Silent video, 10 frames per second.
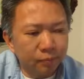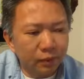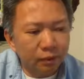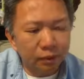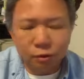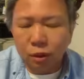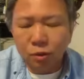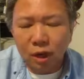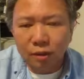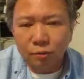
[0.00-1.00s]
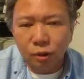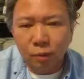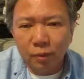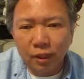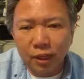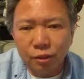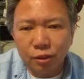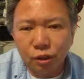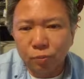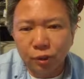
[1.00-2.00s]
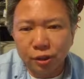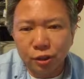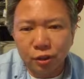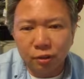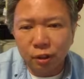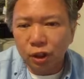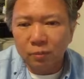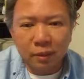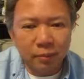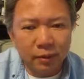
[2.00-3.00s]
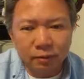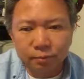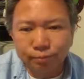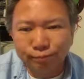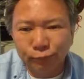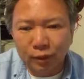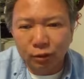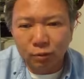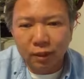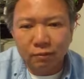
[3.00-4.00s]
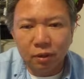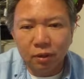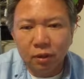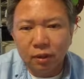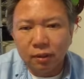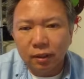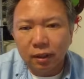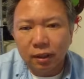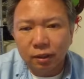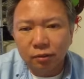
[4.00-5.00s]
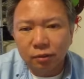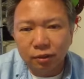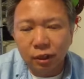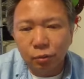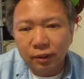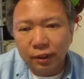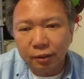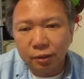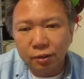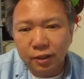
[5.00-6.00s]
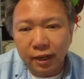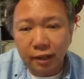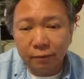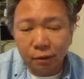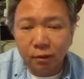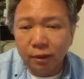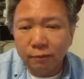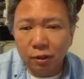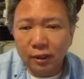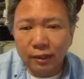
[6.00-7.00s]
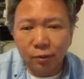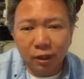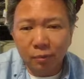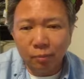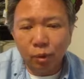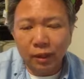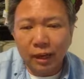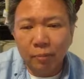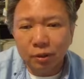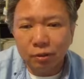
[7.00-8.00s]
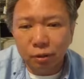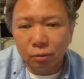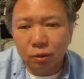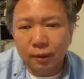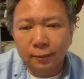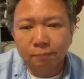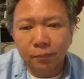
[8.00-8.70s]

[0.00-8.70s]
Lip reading: there's no cost, no obligation, no pressure, no commitment whatsoever to deal with lenders. And if you don't have one, I'll be more than happy to